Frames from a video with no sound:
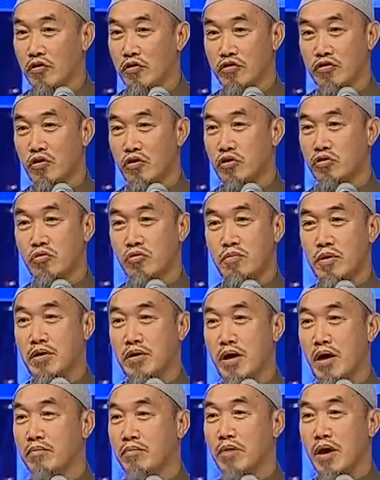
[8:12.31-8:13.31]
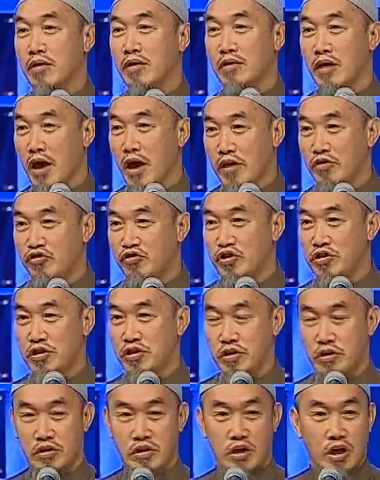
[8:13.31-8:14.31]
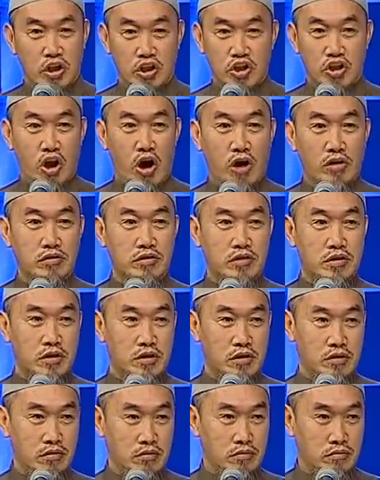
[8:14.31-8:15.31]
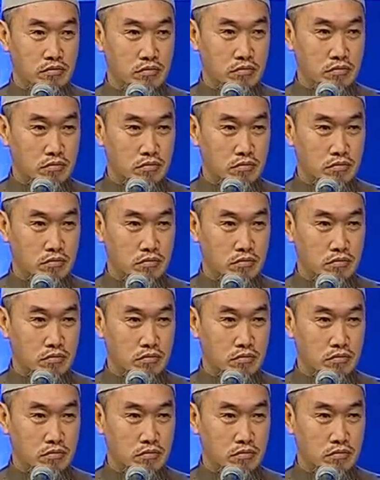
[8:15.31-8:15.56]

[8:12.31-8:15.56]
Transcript: is not to become an engineer, a doctor,